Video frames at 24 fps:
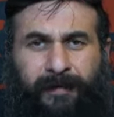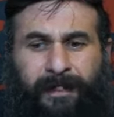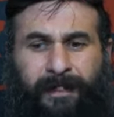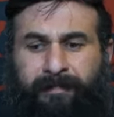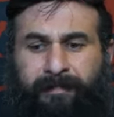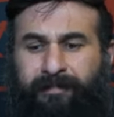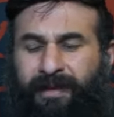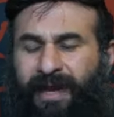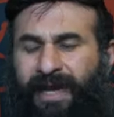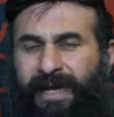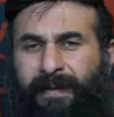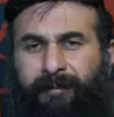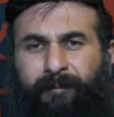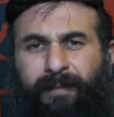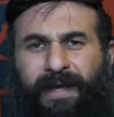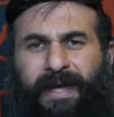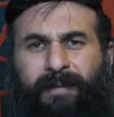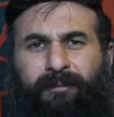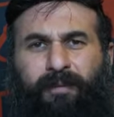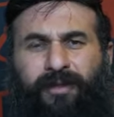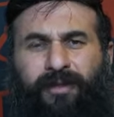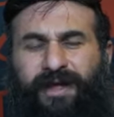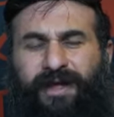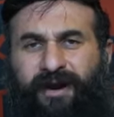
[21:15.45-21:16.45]
Many
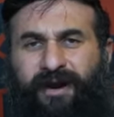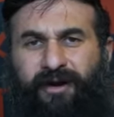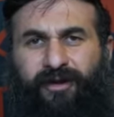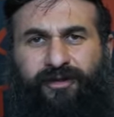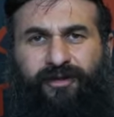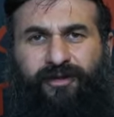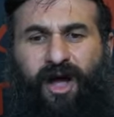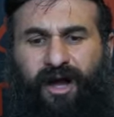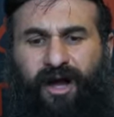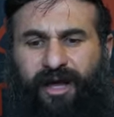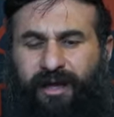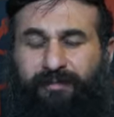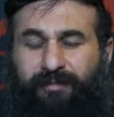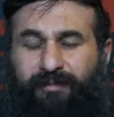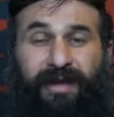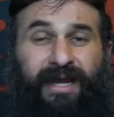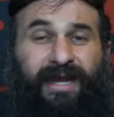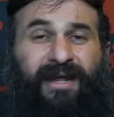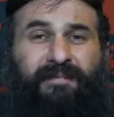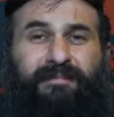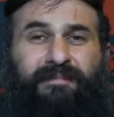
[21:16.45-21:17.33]
people that are talking, many,